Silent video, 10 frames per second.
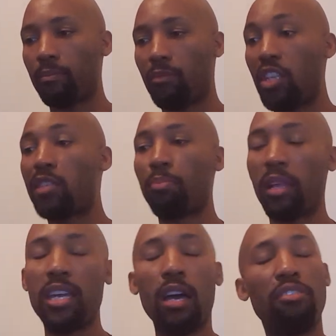
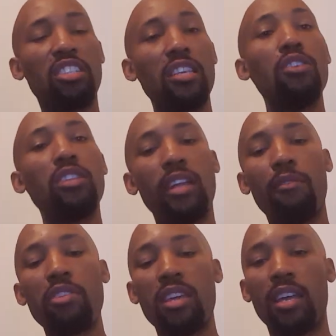display of skill and
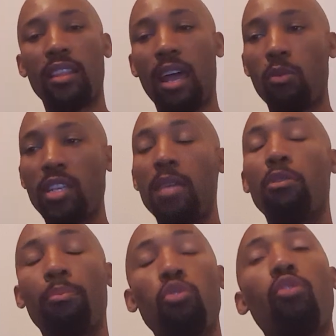everything that I was
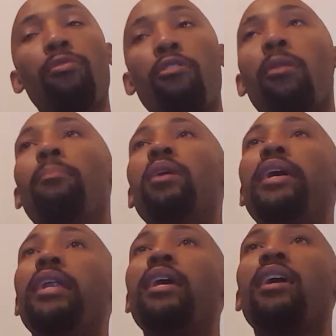able to pull from,
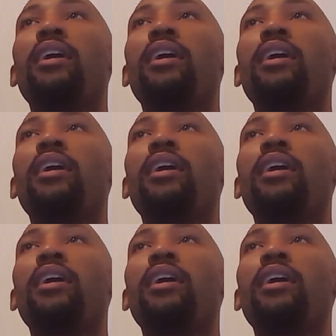but